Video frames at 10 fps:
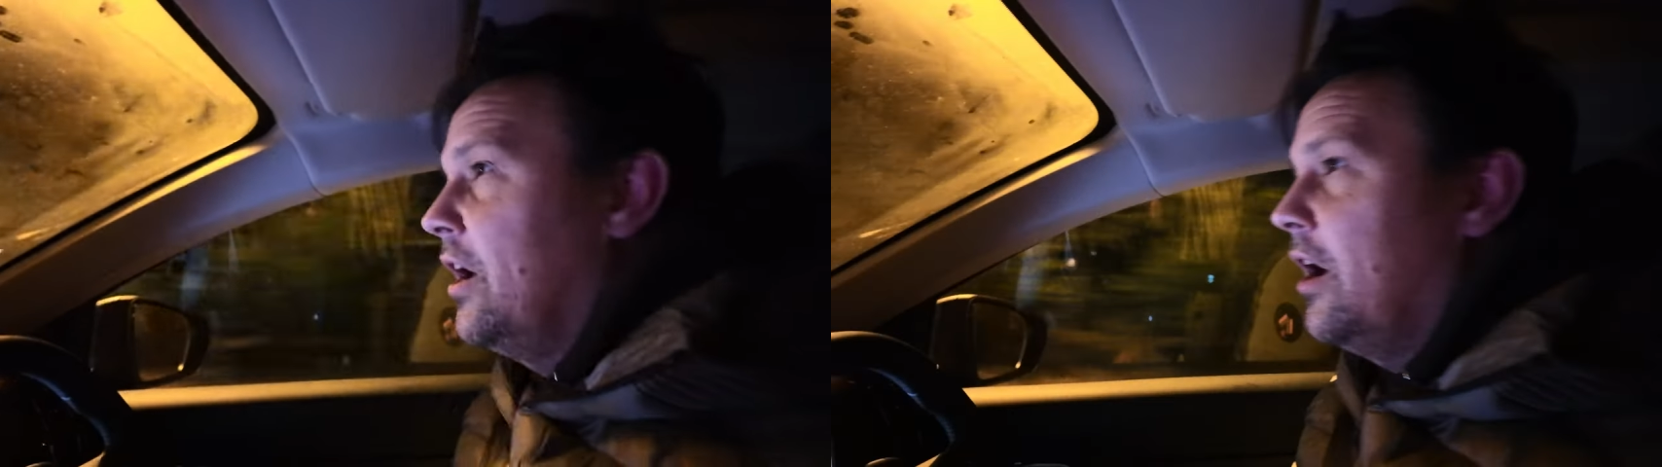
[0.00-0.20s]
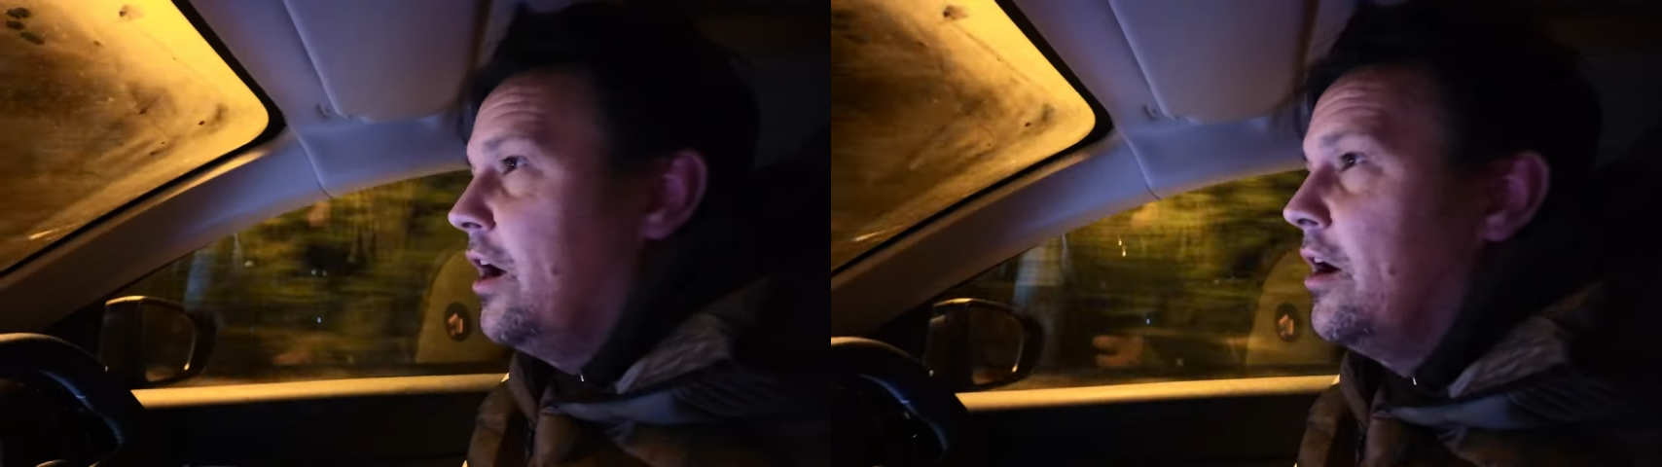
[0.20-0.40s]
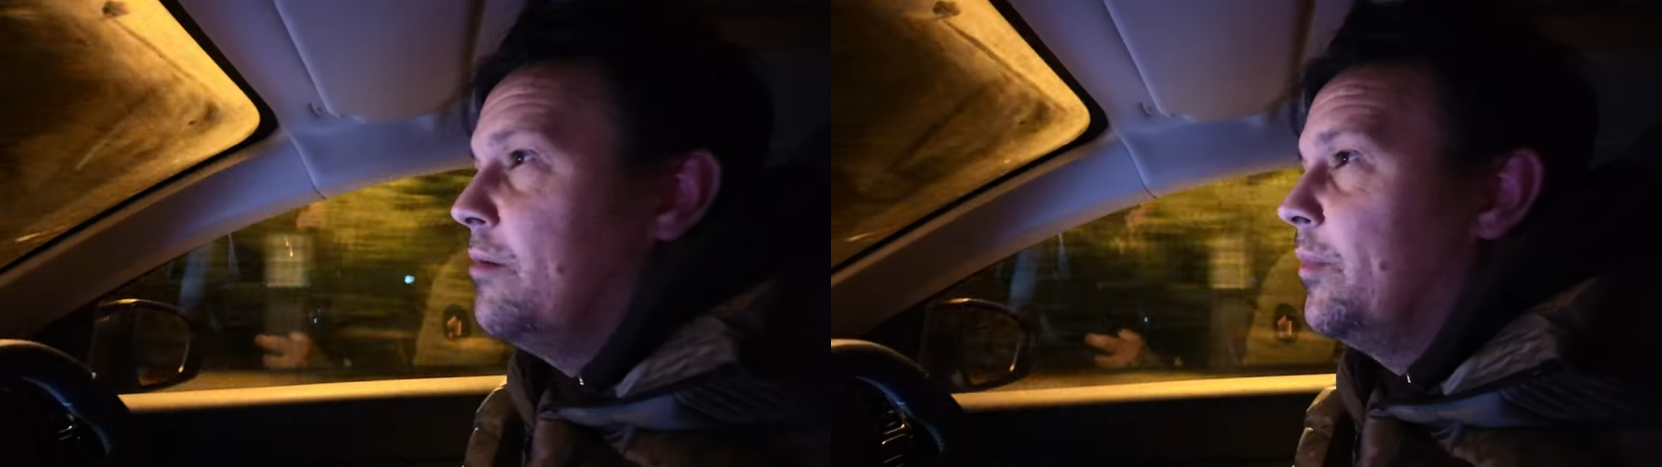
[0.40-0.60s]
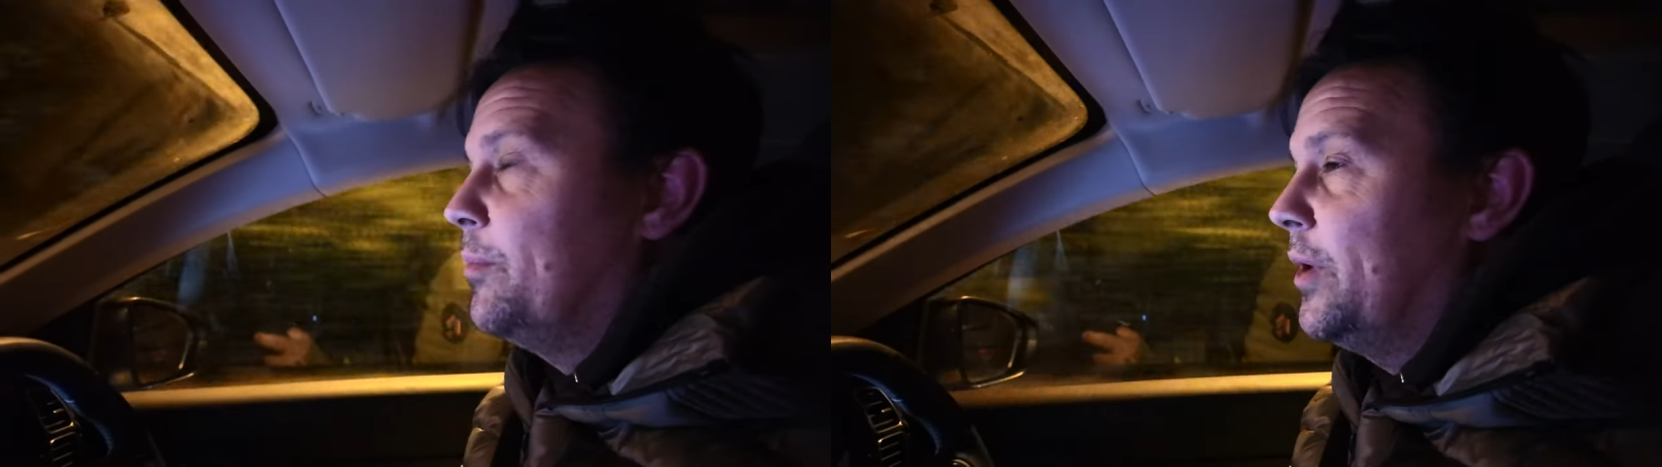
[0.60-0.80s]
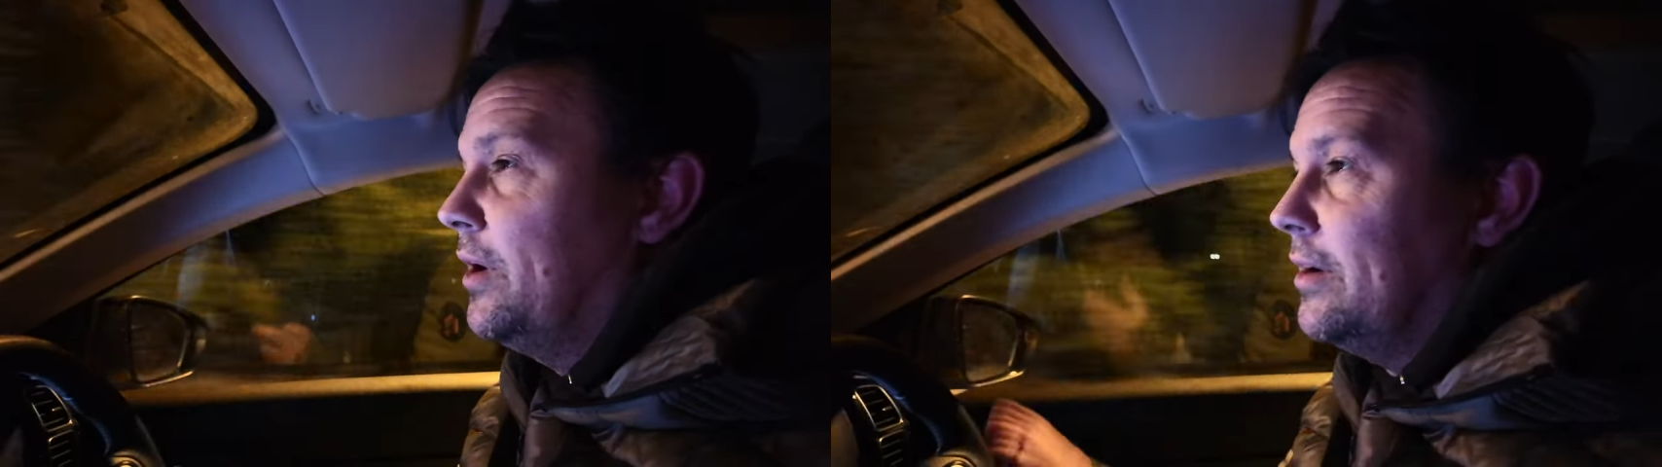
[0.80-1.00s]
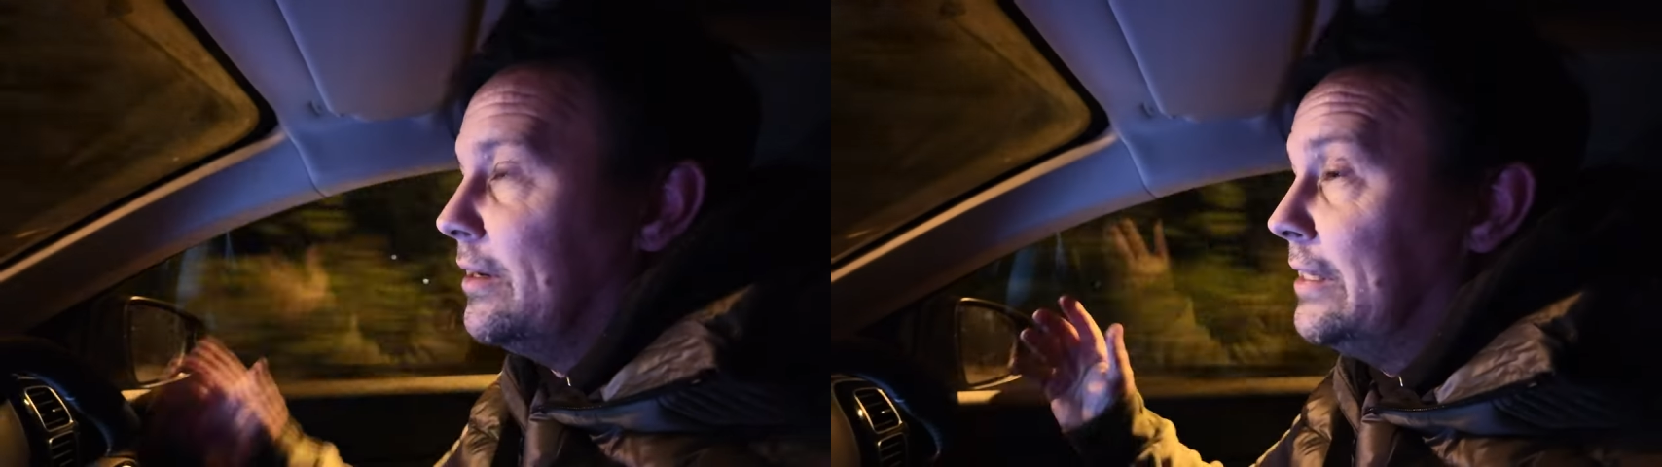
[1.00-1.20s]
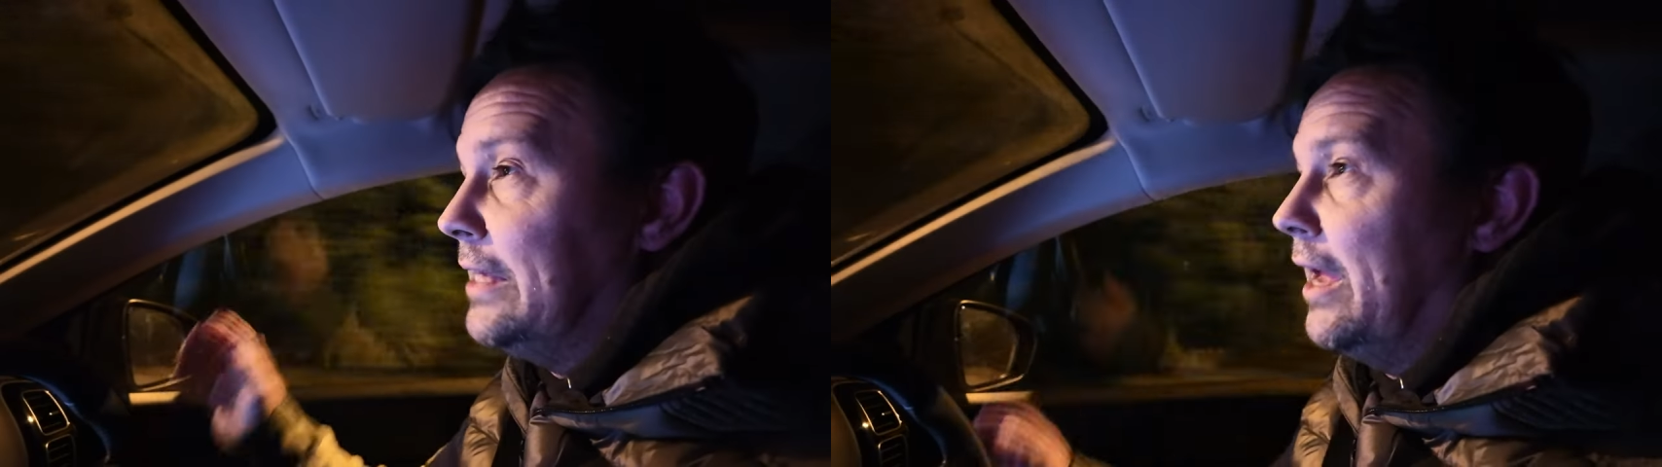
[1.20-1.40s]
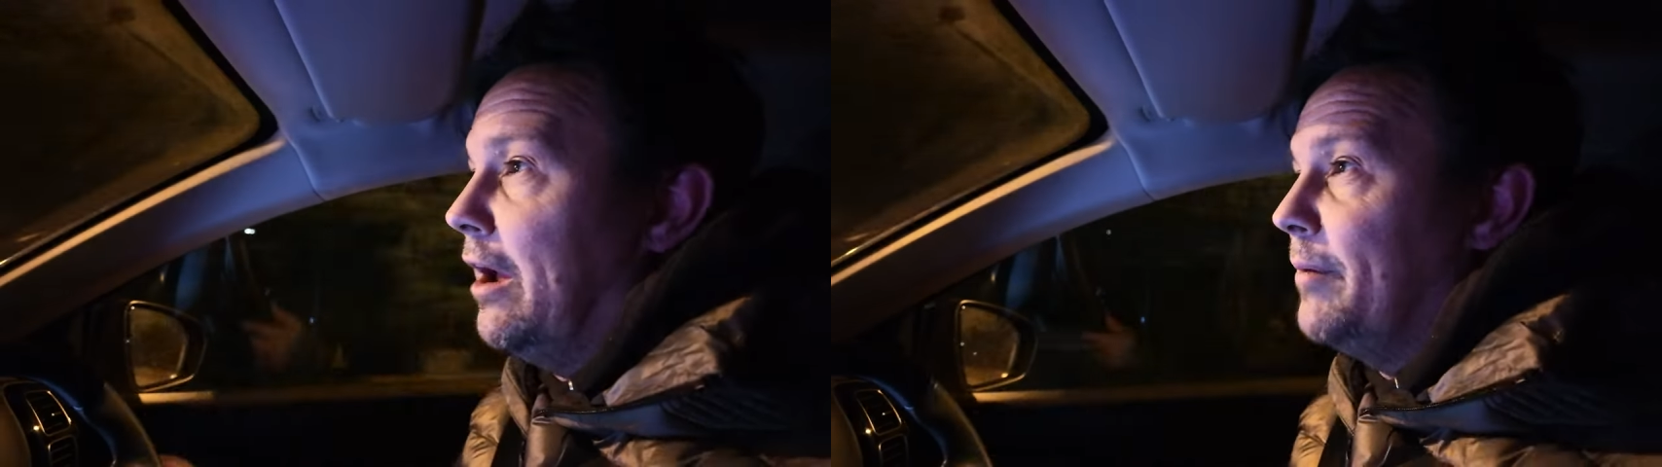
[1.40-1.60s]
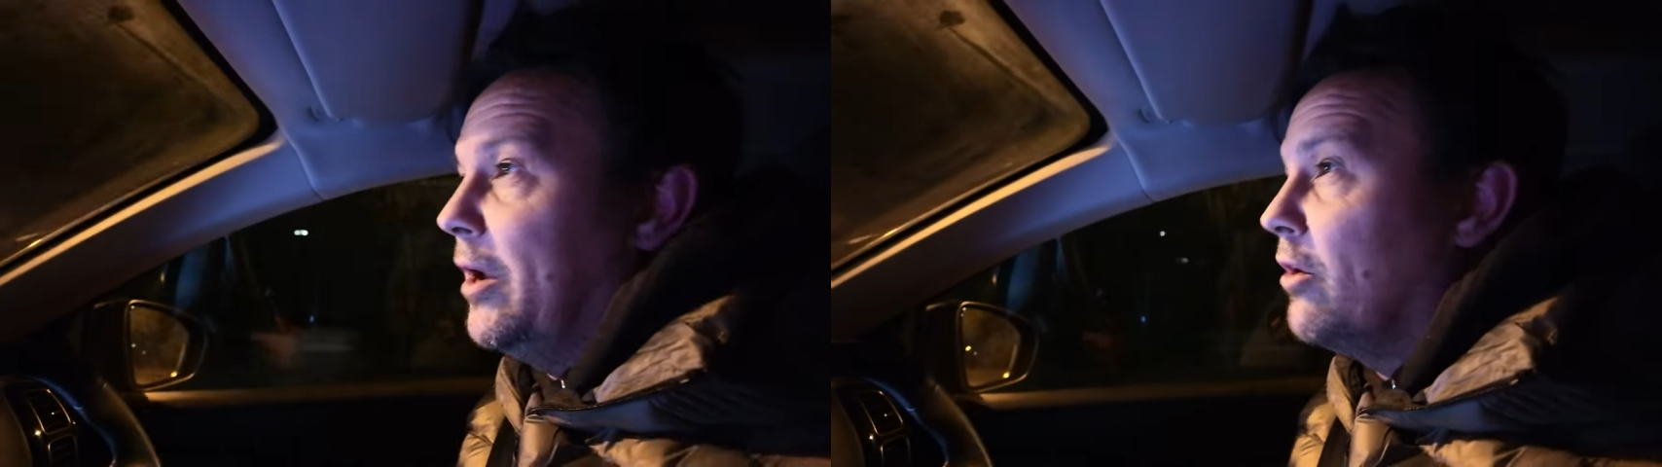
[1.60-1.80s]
um, but yeah, I mean,